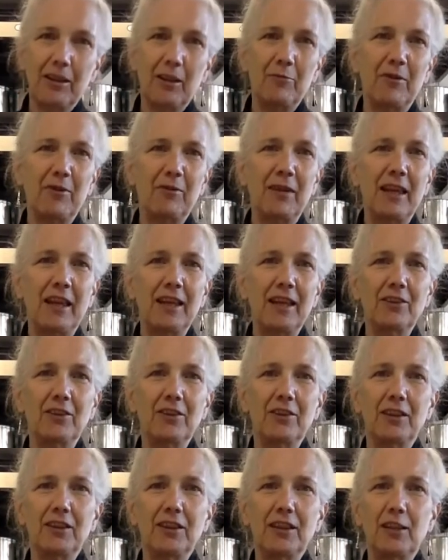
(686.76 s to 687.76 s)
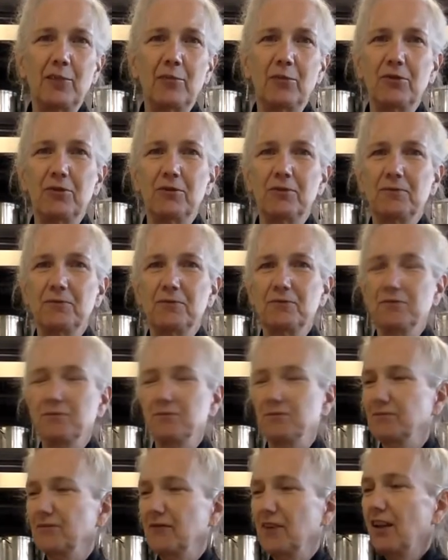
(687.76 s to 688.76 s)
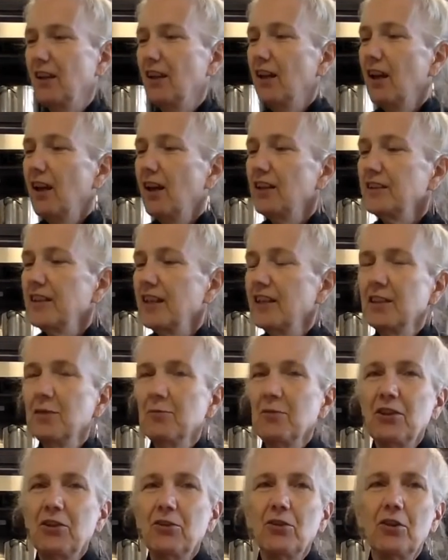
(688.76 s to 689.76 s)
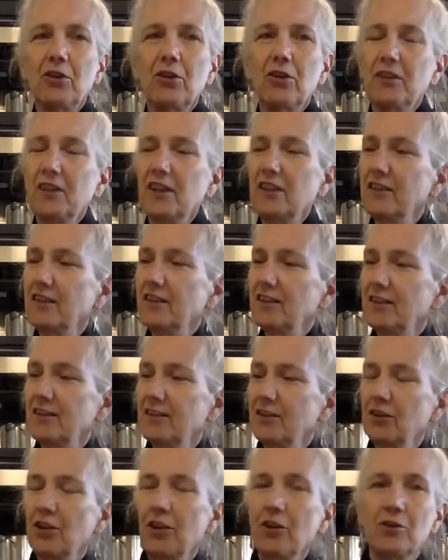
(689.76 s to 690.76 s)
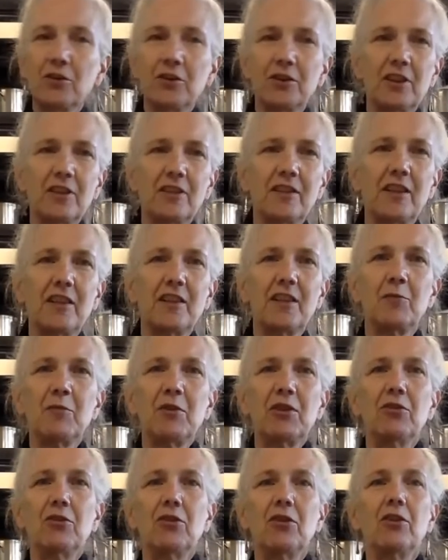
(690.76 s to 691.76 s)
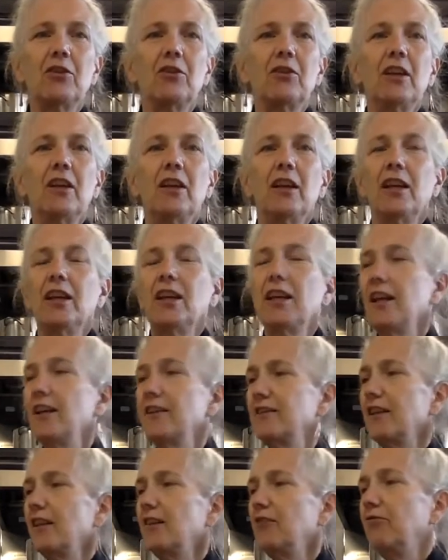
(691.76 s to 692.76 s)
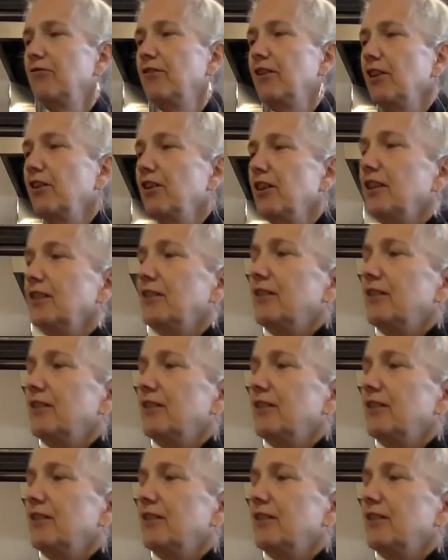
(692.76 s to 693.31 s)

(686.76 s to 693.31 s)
have my hand on the label. Sesame oil, this is toasted sesame oil. It has a very